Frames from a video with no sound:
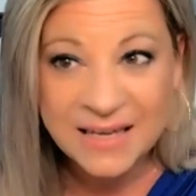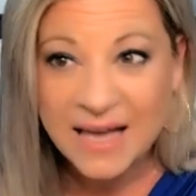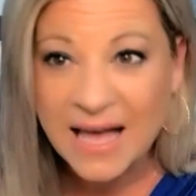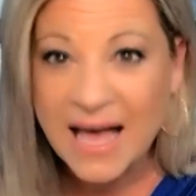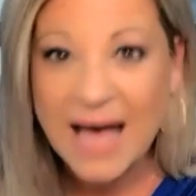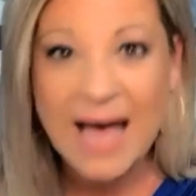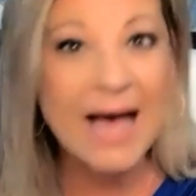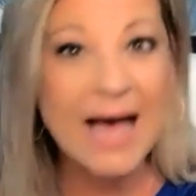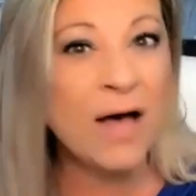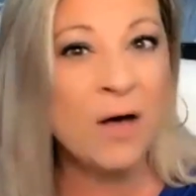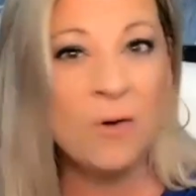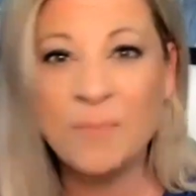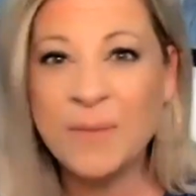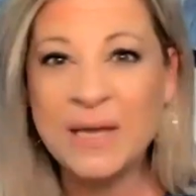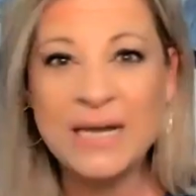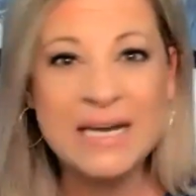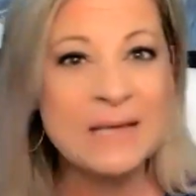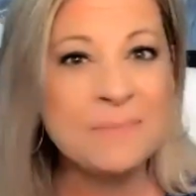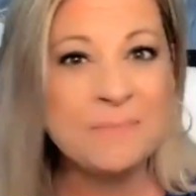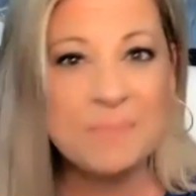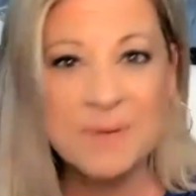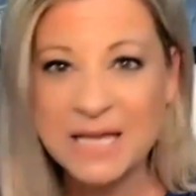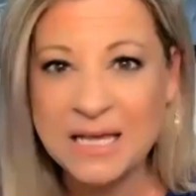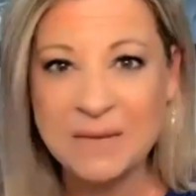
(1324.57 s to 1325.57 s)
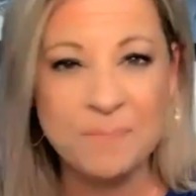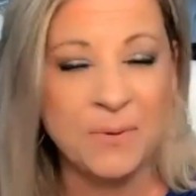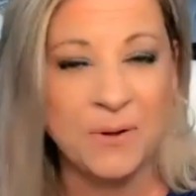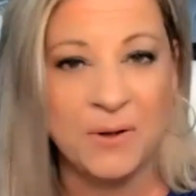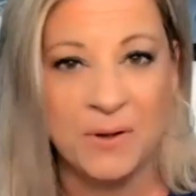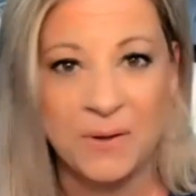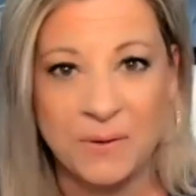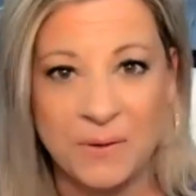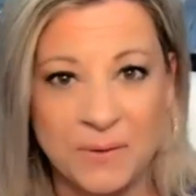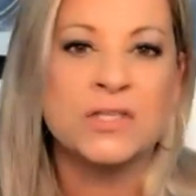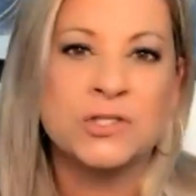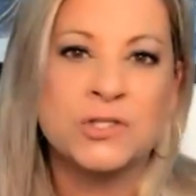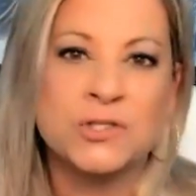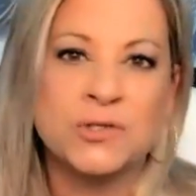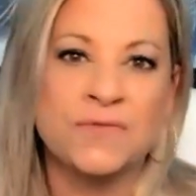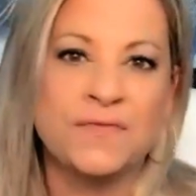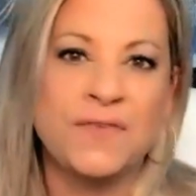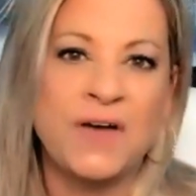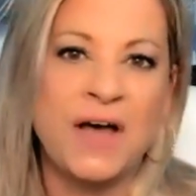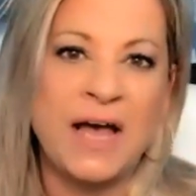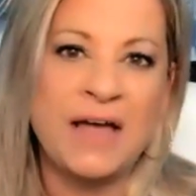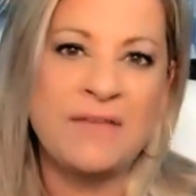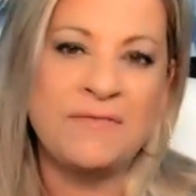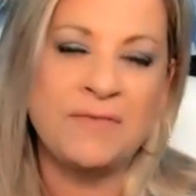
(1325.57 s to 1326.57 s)
How many people
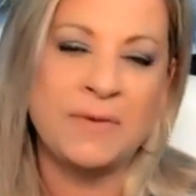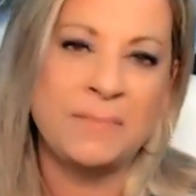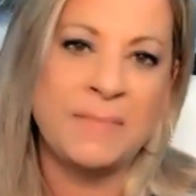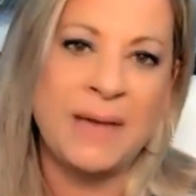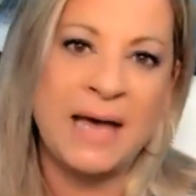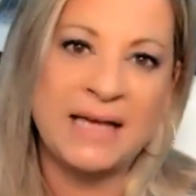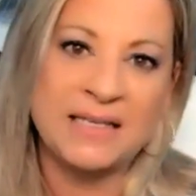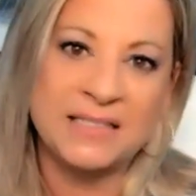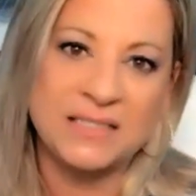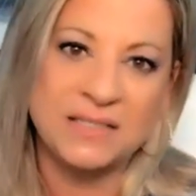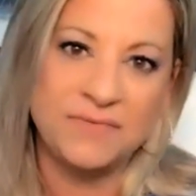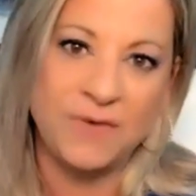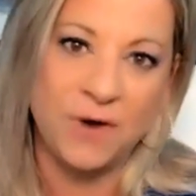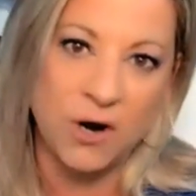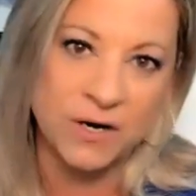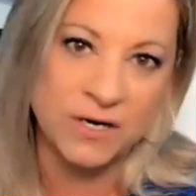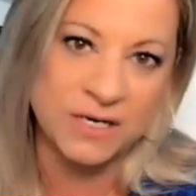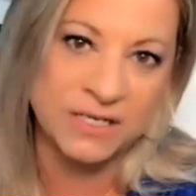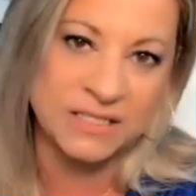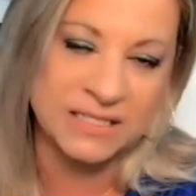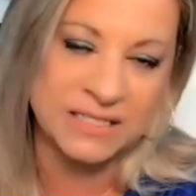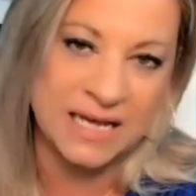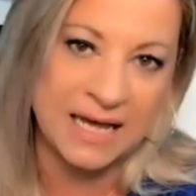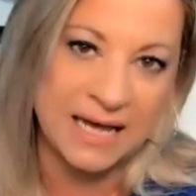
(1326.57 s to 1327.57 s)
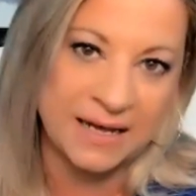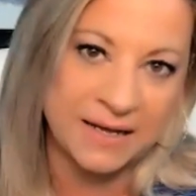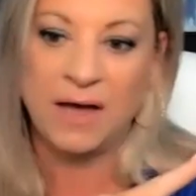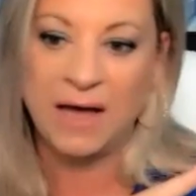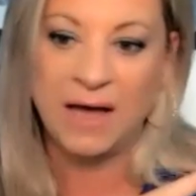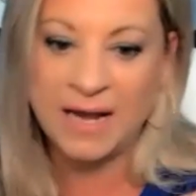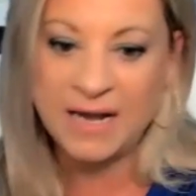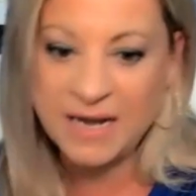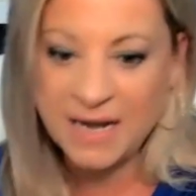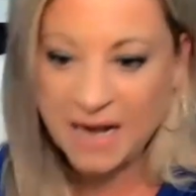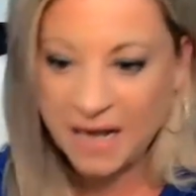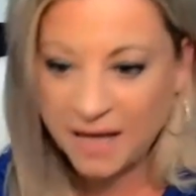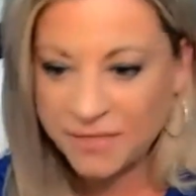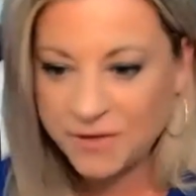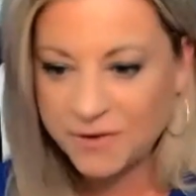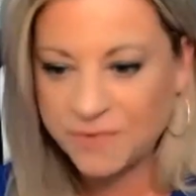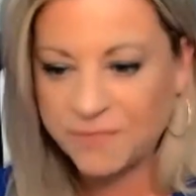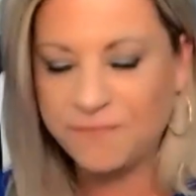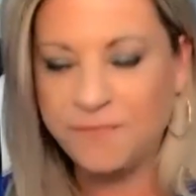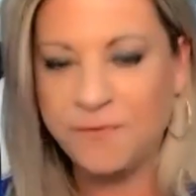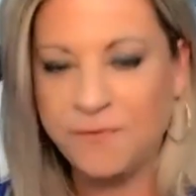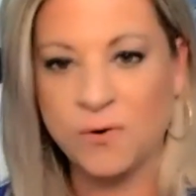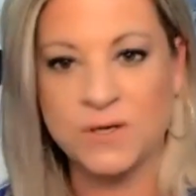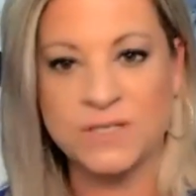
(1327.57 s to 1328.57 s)
survive a massive heart attack, another
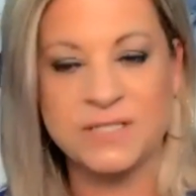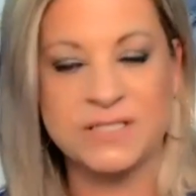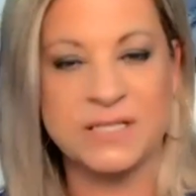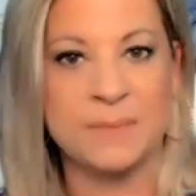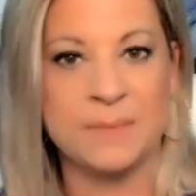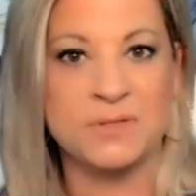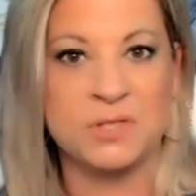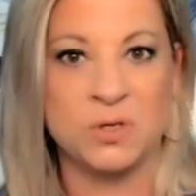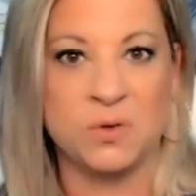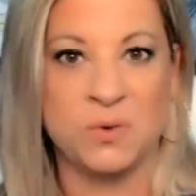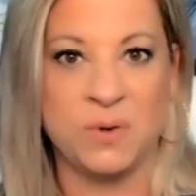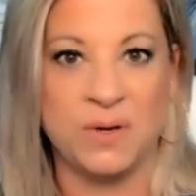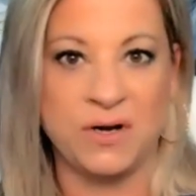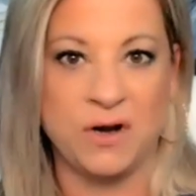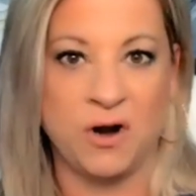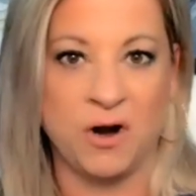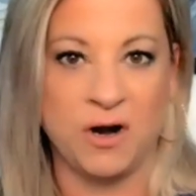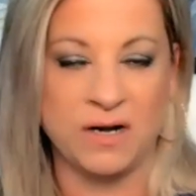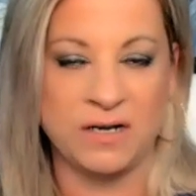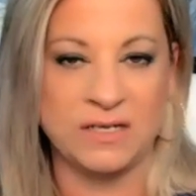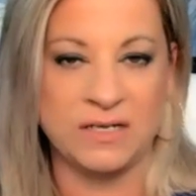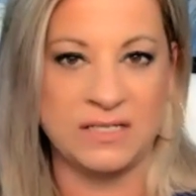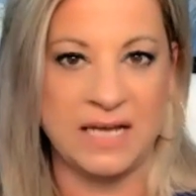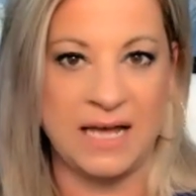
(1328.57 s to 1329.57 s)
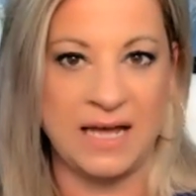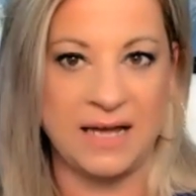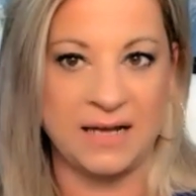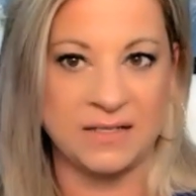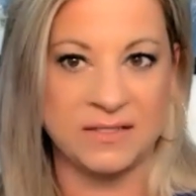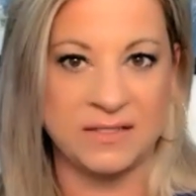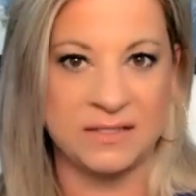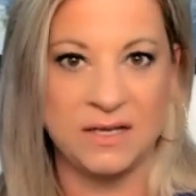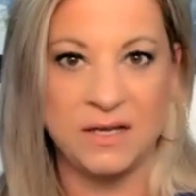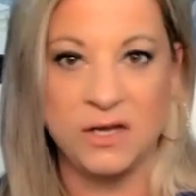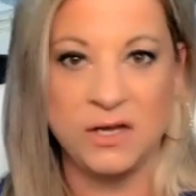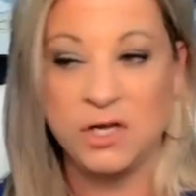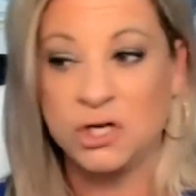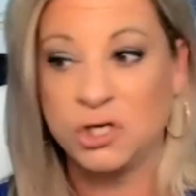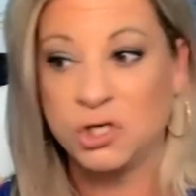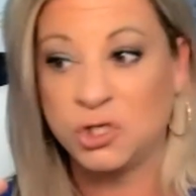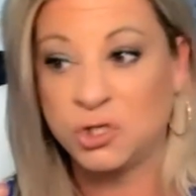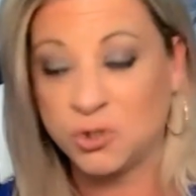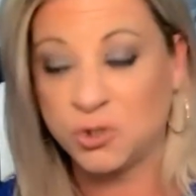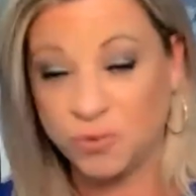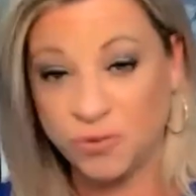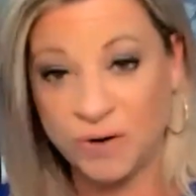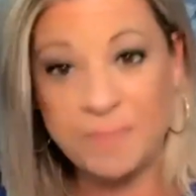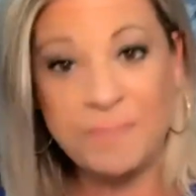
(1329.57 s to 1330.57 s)
four subsequent heart attacks,
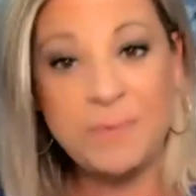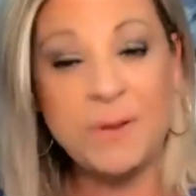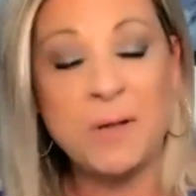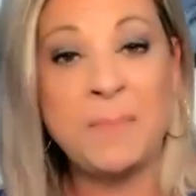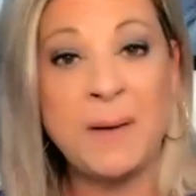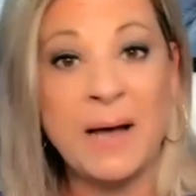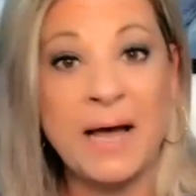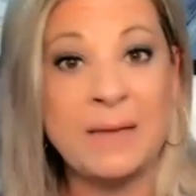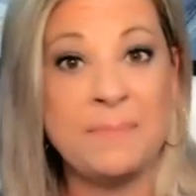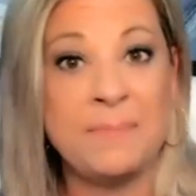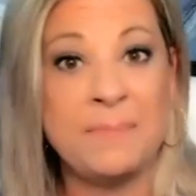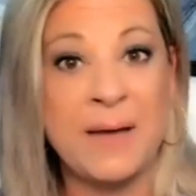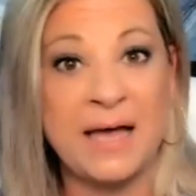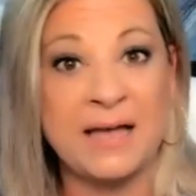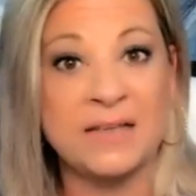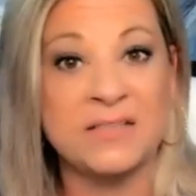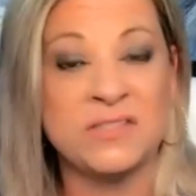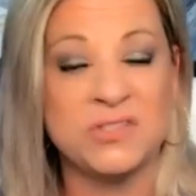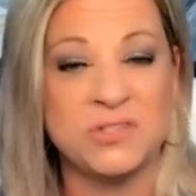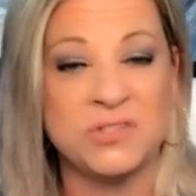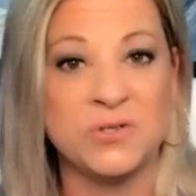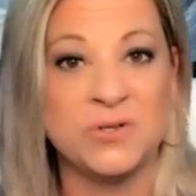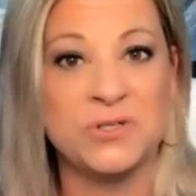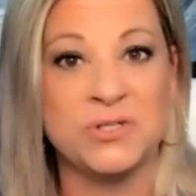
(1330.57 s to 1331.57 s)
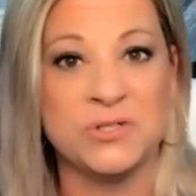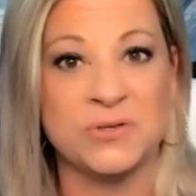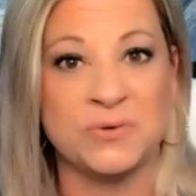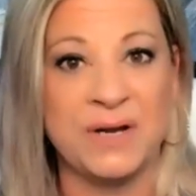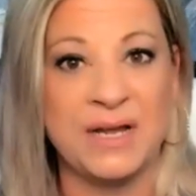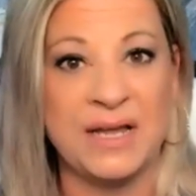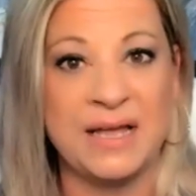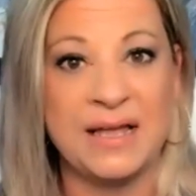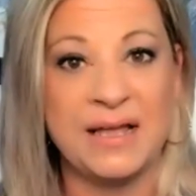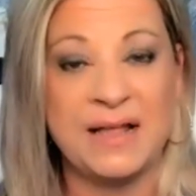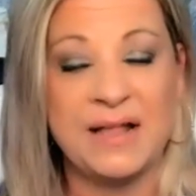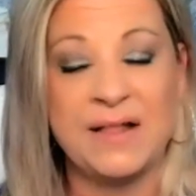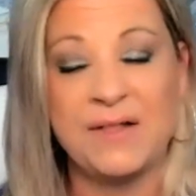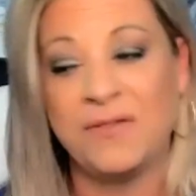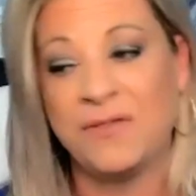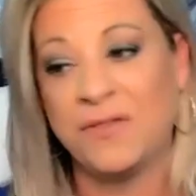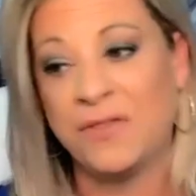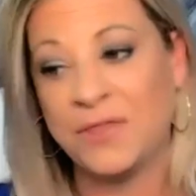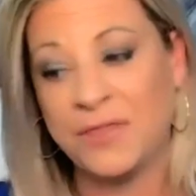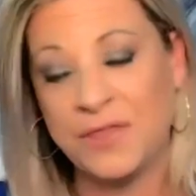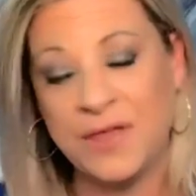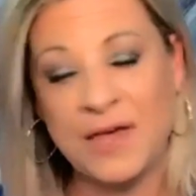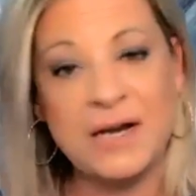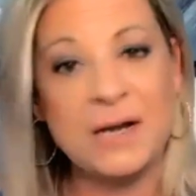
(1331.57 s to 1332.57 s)
triple bypass surgery,
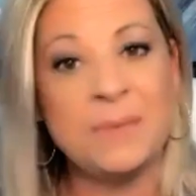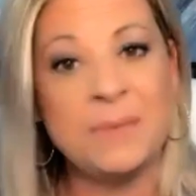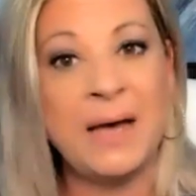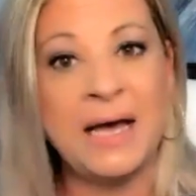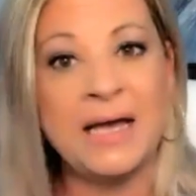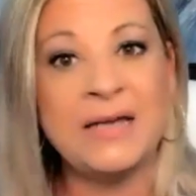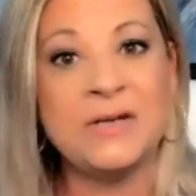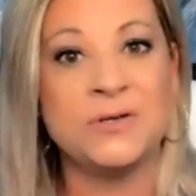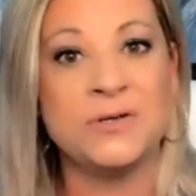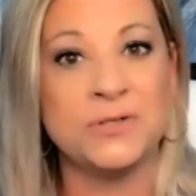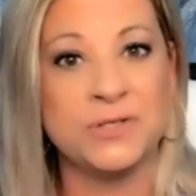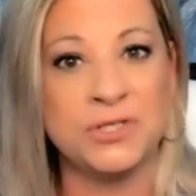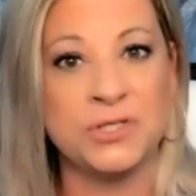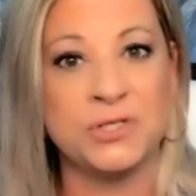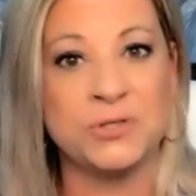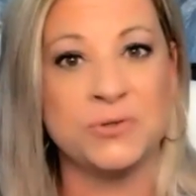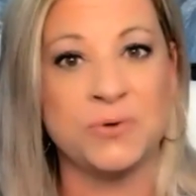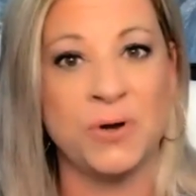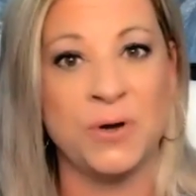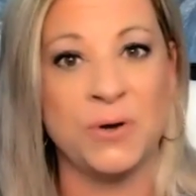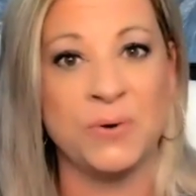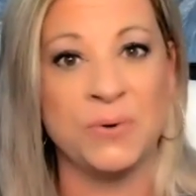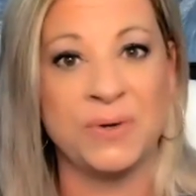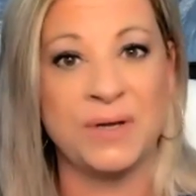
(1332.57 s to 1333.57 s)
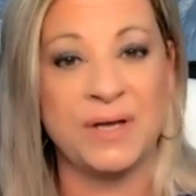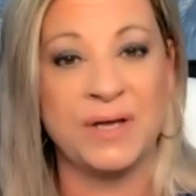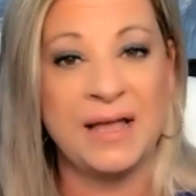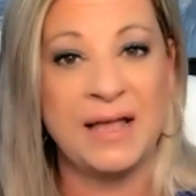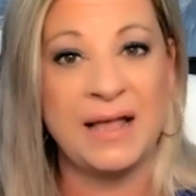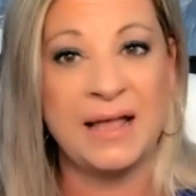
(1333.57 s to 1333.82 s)
then a minor stroke,